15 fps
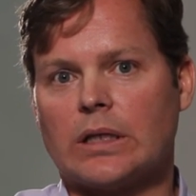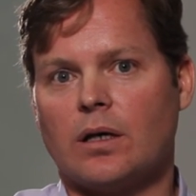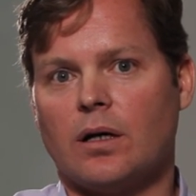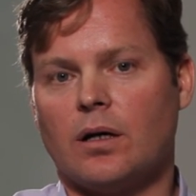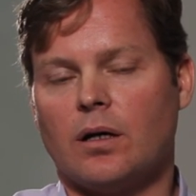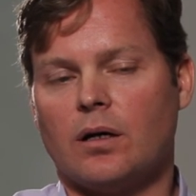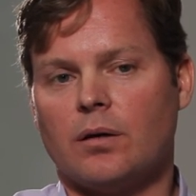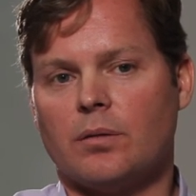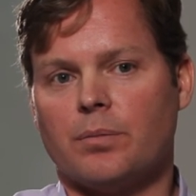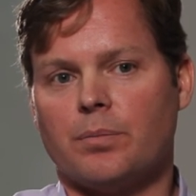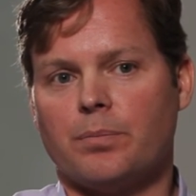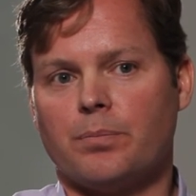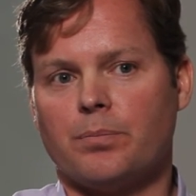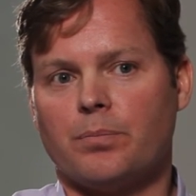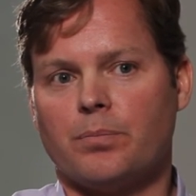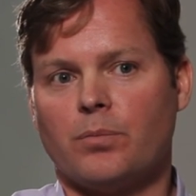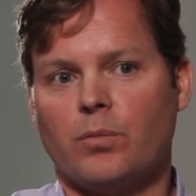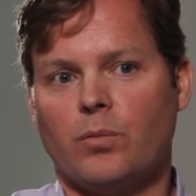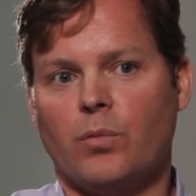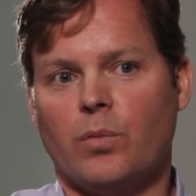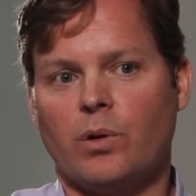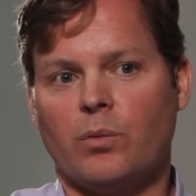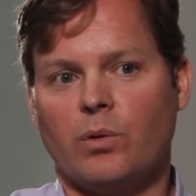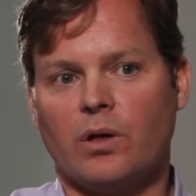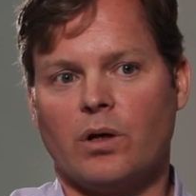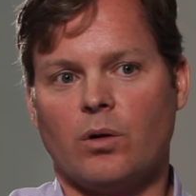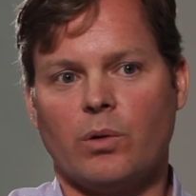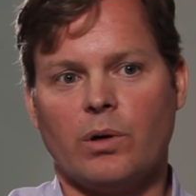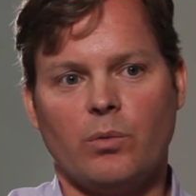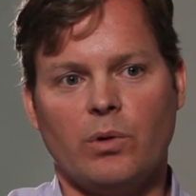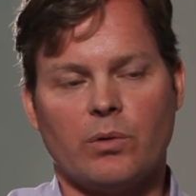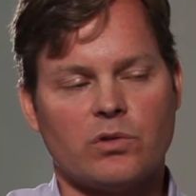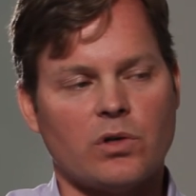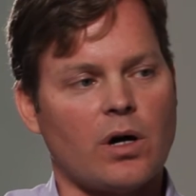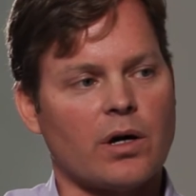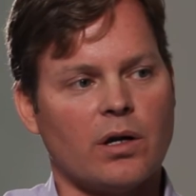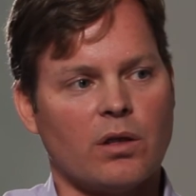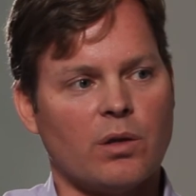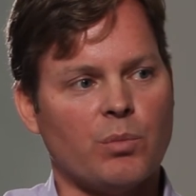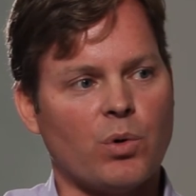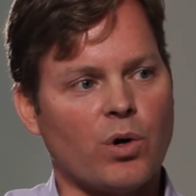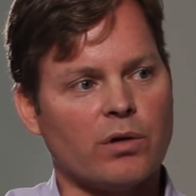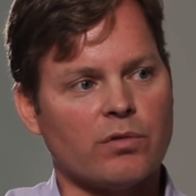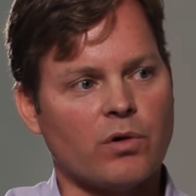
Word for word: uh, we you know, we, we, were talking to the board.